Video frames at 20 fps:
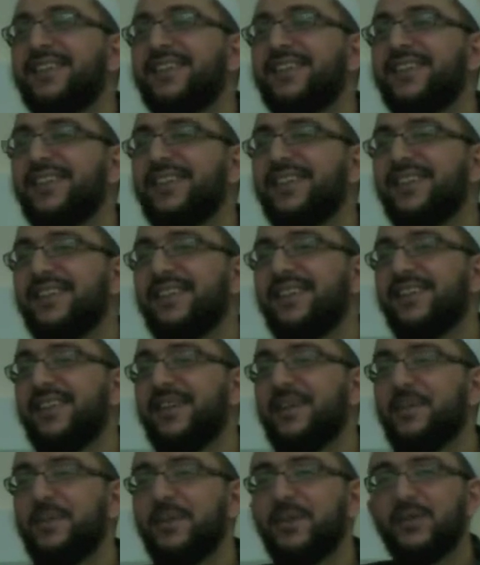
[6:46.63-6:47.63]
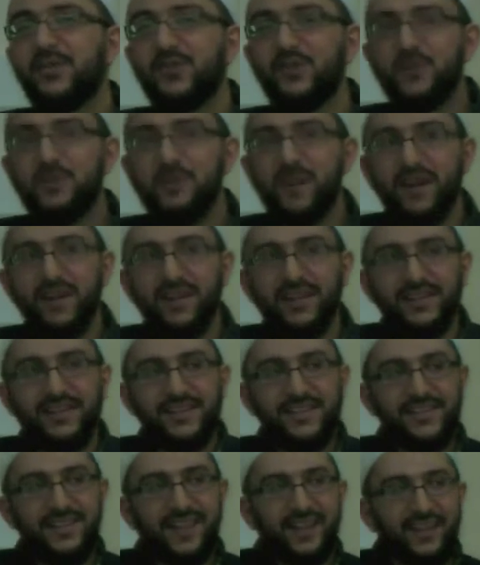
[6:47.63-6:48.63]
right? That appeals to my
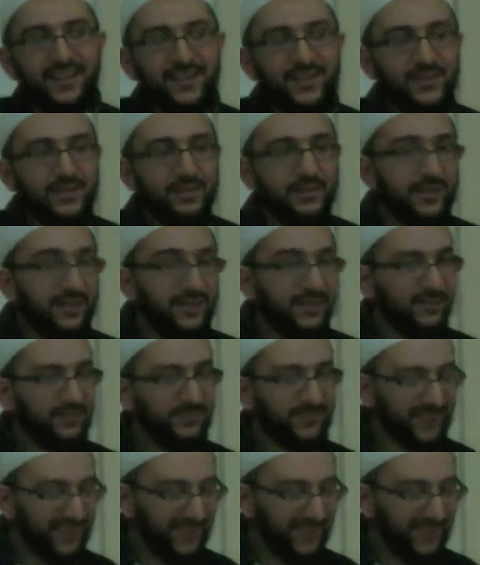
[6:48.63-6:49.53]
instincts or my